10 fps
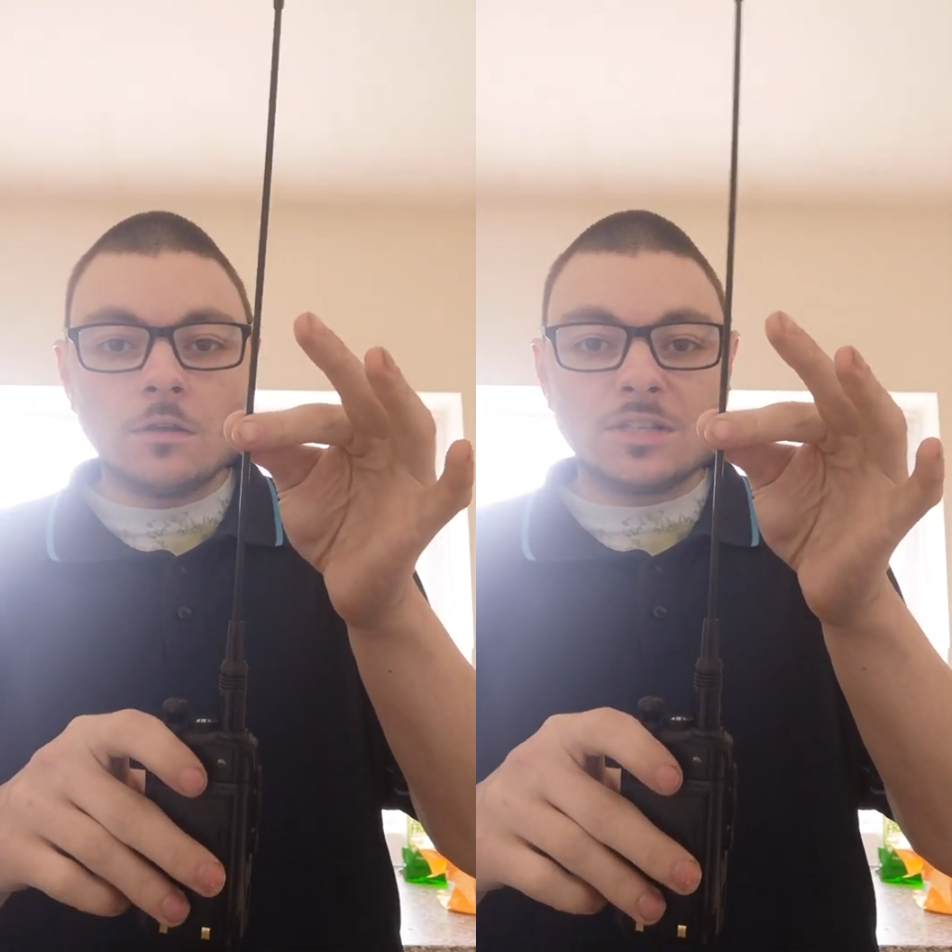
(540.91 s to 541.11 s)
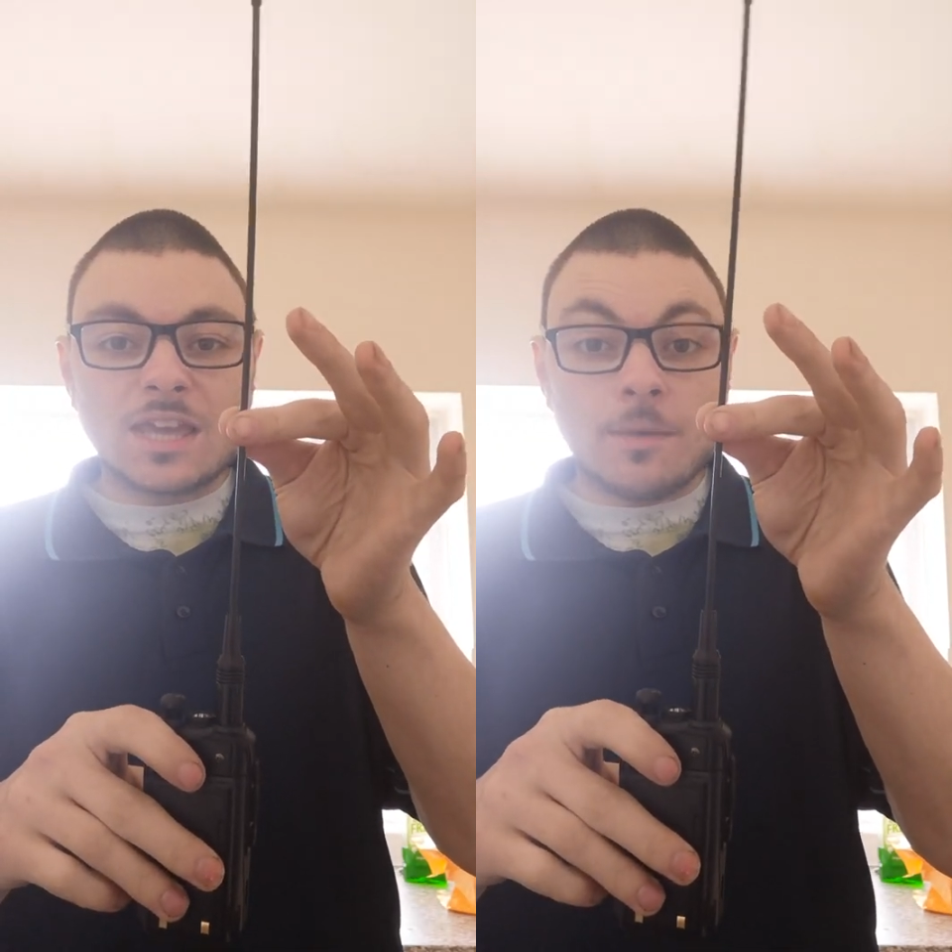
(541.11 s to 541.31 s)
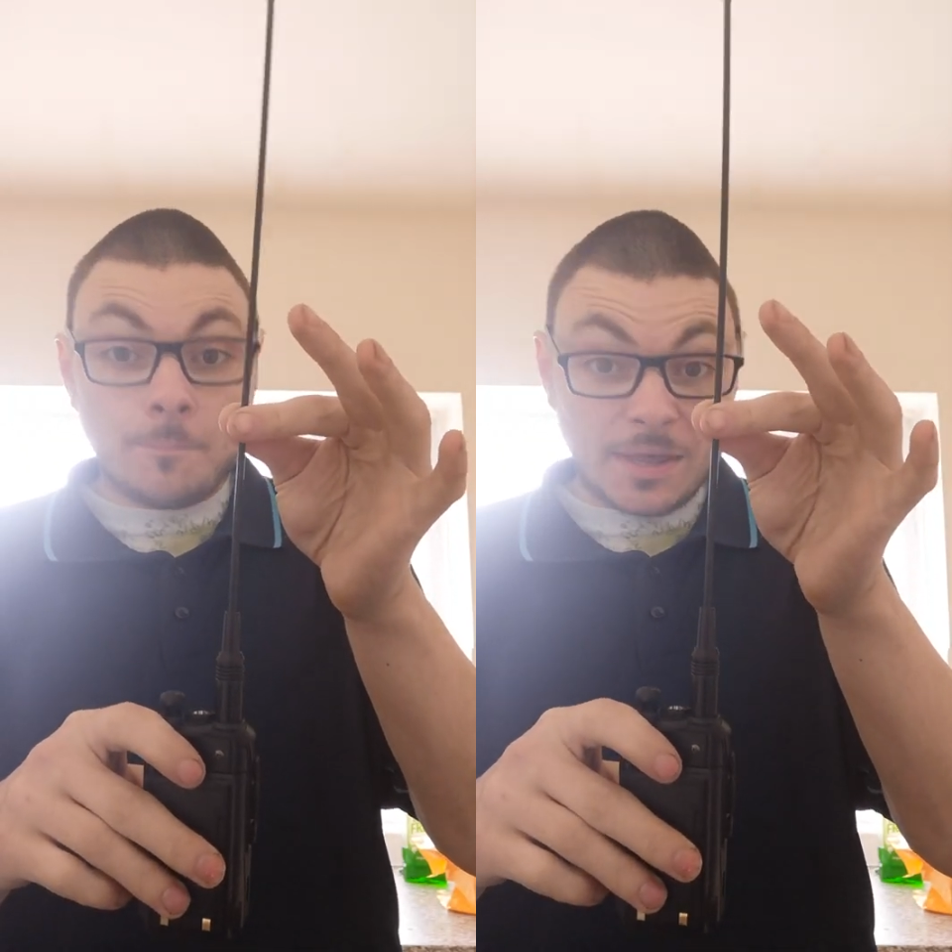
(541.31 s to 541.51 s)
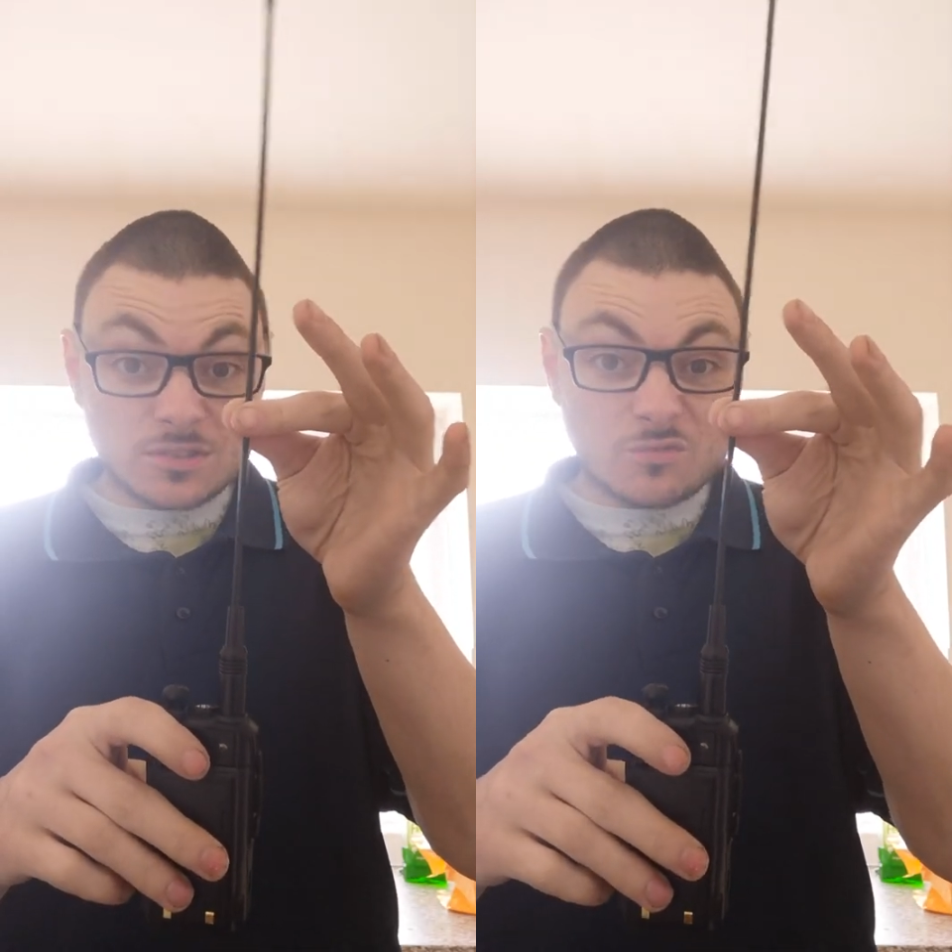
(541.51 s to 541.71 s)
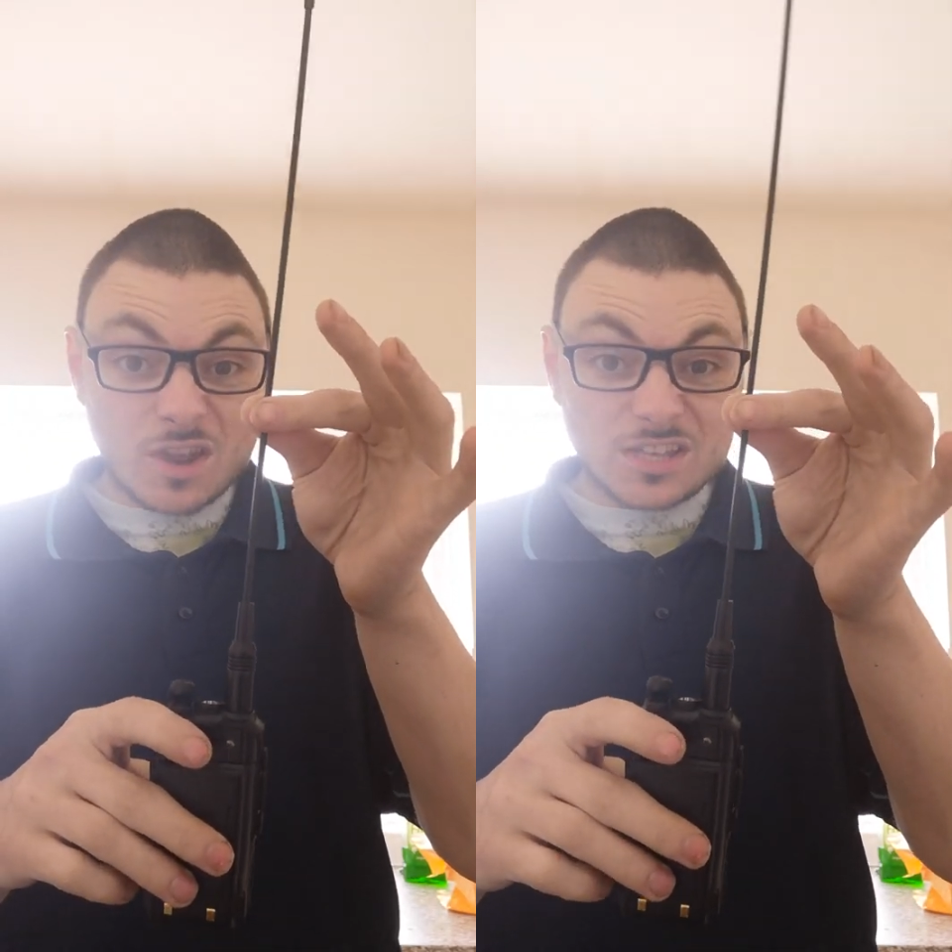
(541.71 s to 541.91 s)
to get
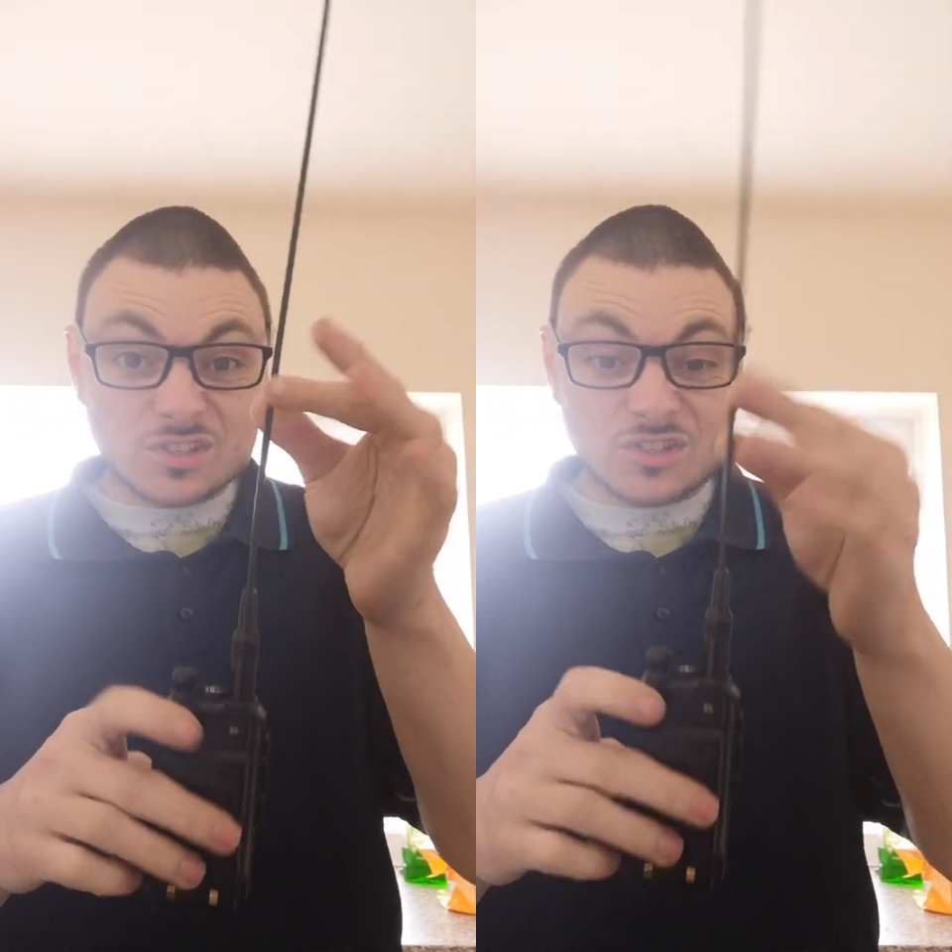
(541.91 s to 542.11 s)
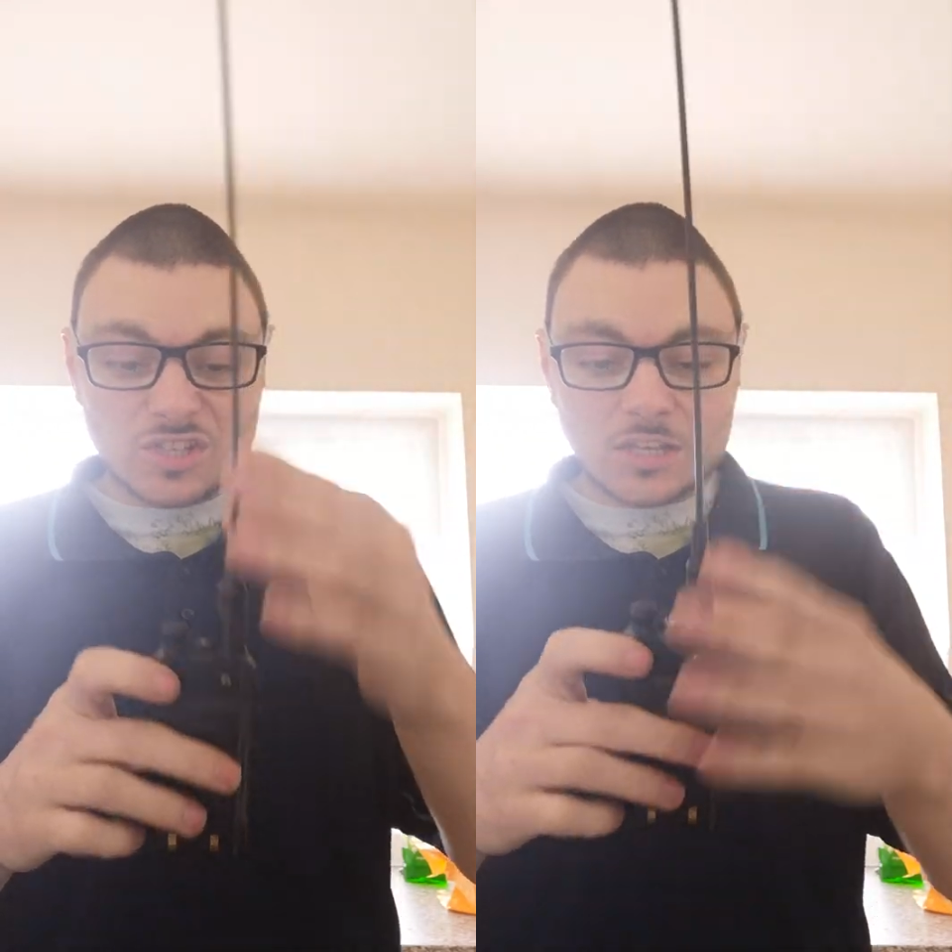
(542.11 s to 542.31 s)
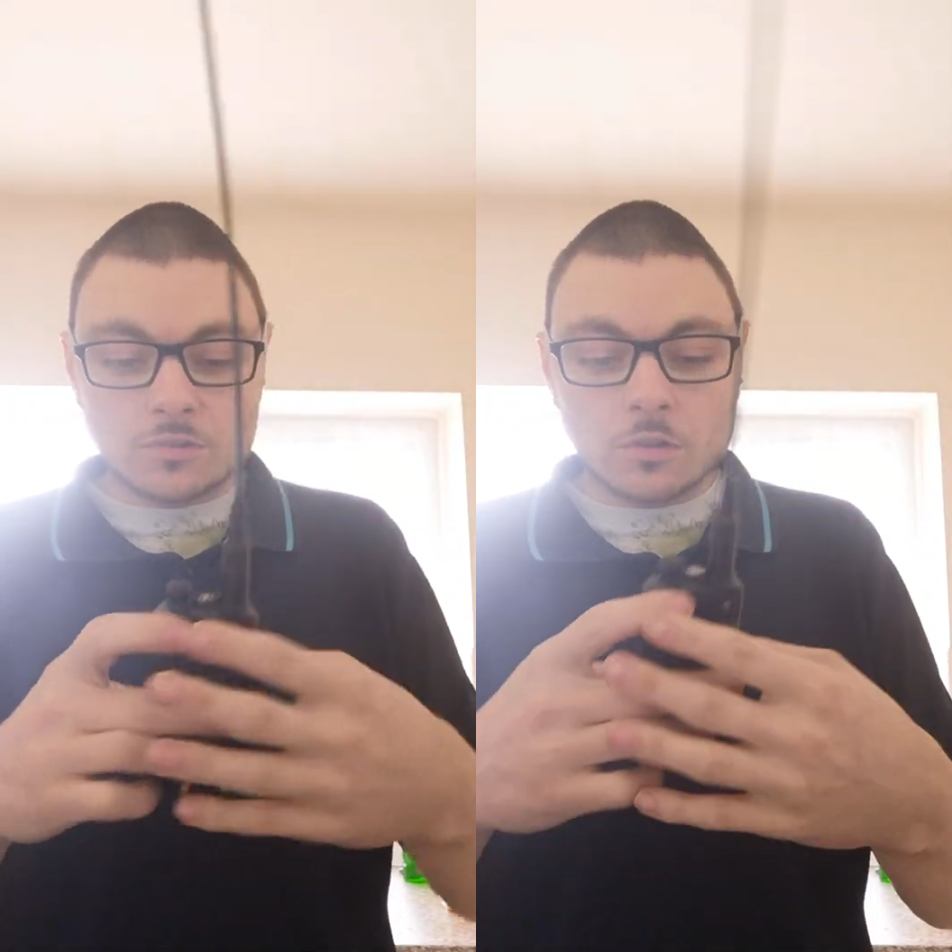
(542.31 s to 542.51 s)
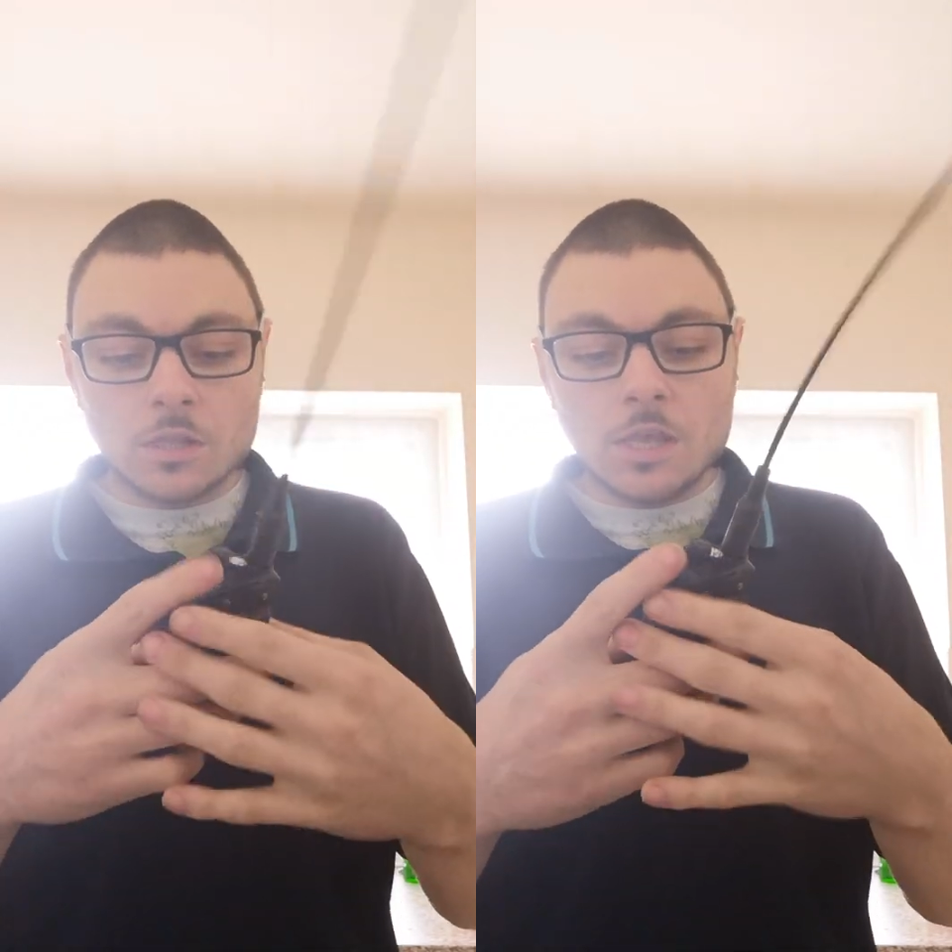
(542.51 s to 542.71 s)
better range and signal,